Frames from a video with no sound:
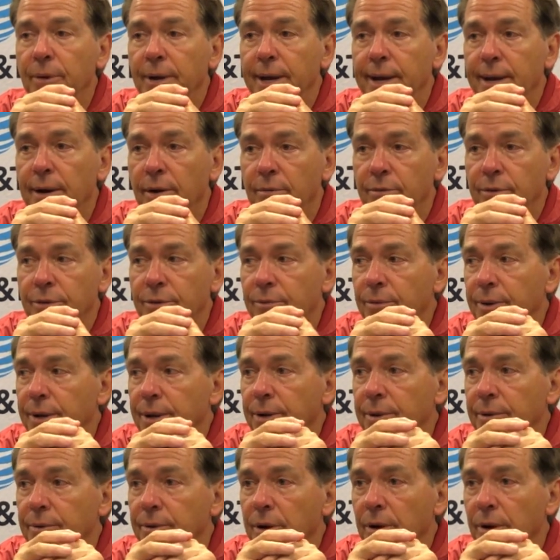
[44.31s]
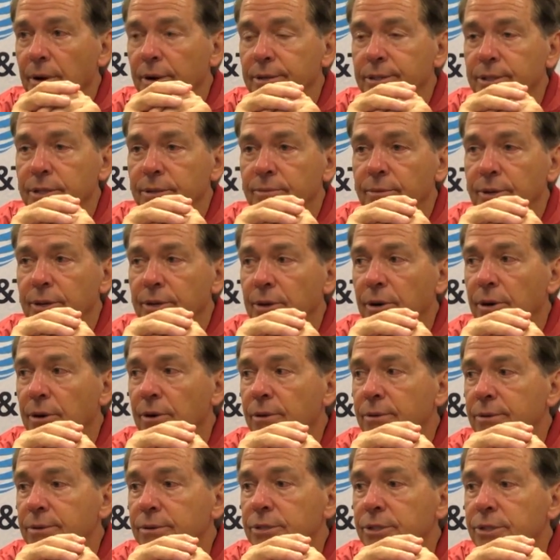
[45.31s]
We had over 300 yards in
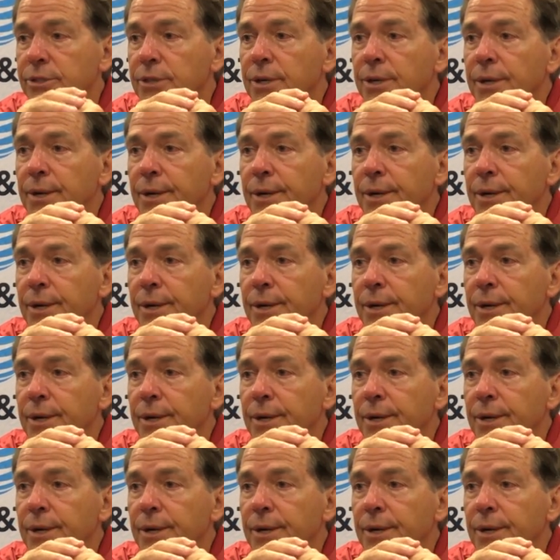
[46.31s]
returns.